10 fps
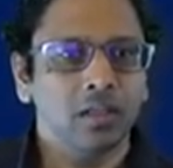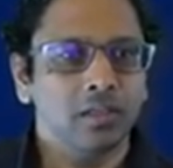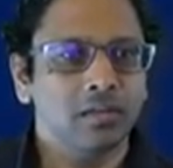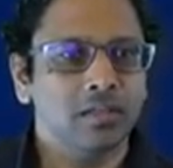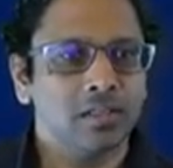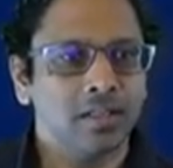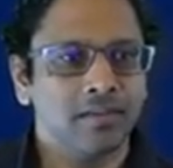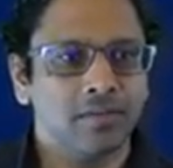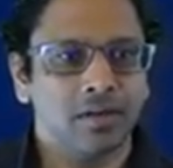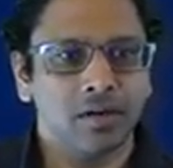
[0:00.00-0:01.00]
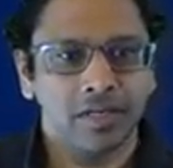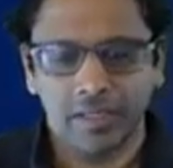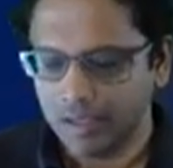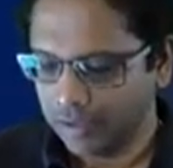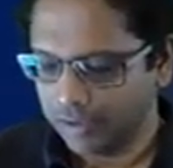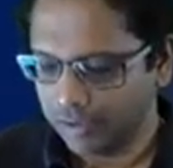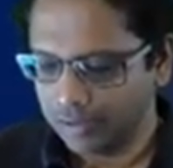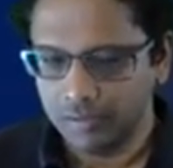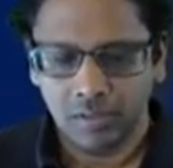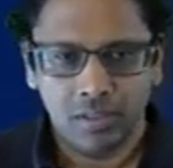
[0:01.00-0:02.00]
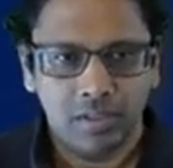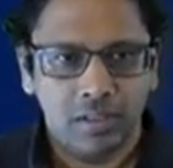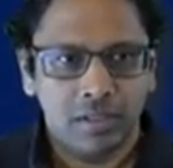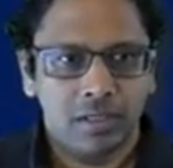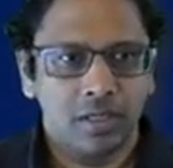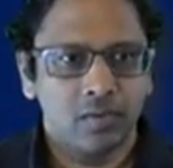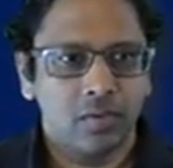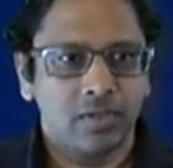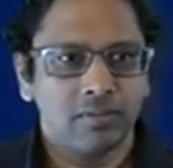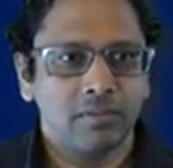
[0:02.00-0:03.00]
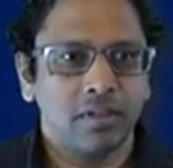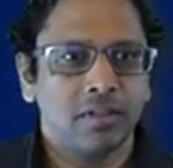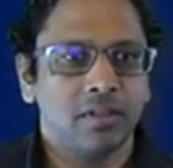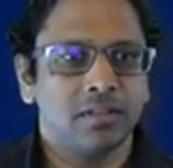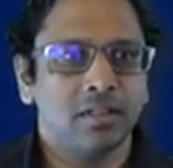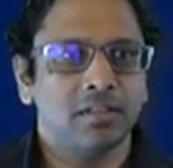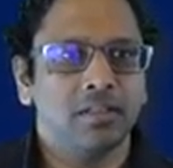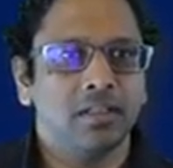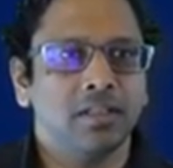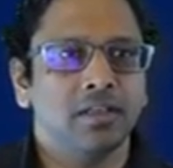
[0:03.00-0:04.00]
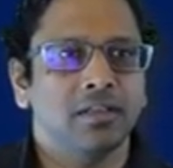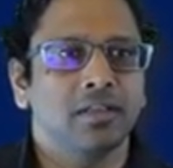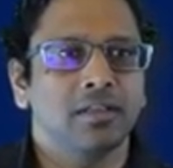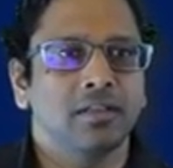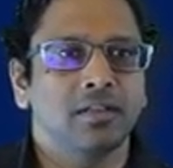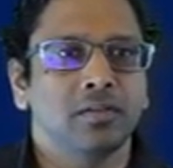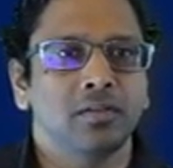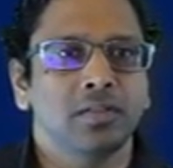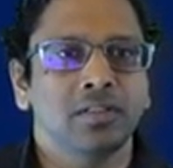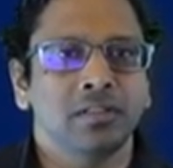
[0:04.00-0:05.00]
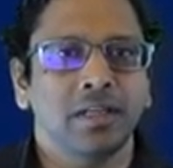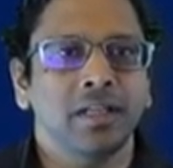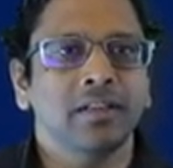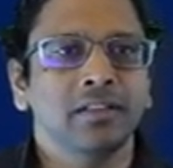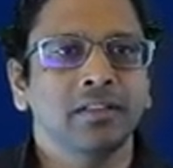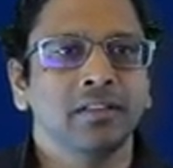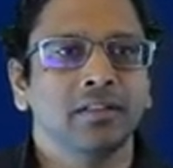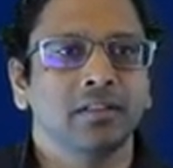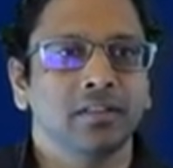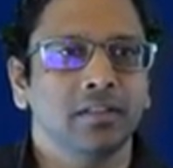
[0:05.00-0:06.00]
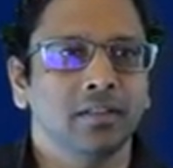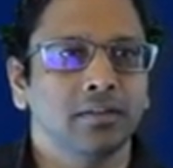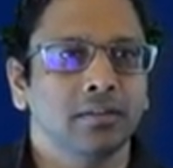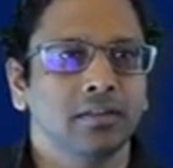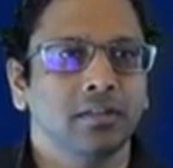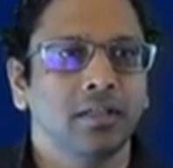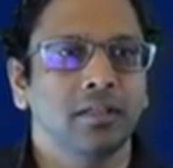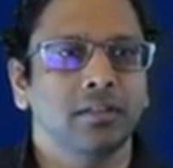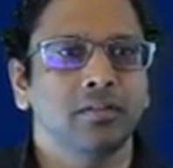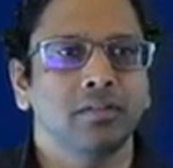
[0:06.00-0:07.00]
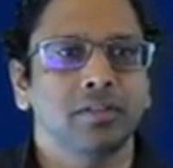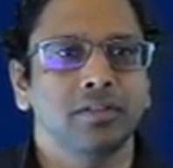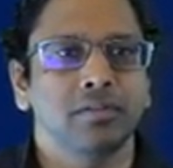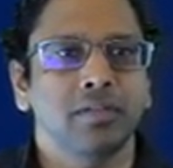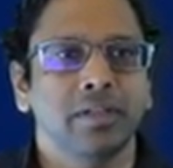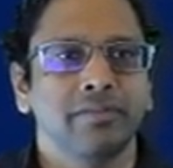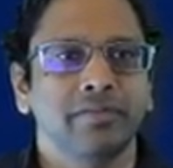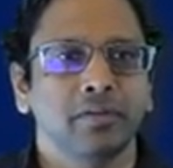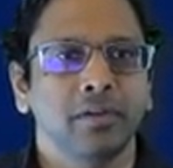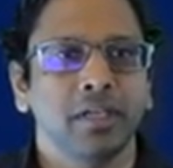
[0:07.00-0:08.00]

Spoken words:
you just have the raw data right now. Now we essentially do the select and do a uname, full